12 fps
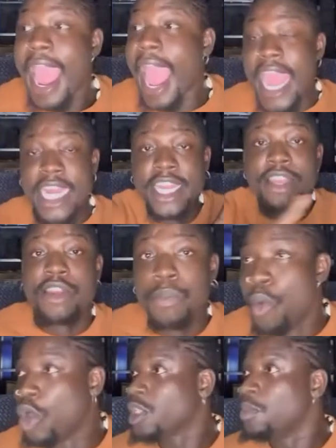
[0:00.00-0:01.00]
Any
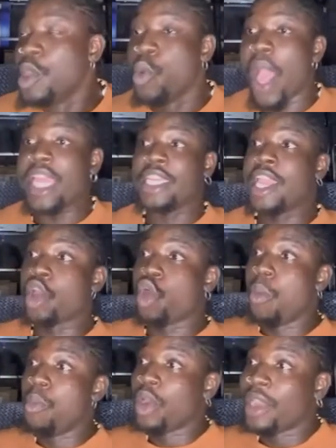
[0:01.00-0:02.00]
remorse. Meanwhile, the girl
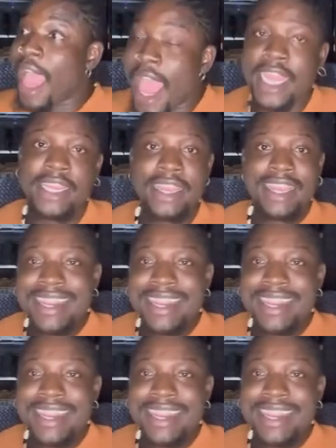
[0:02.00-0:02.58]
come online.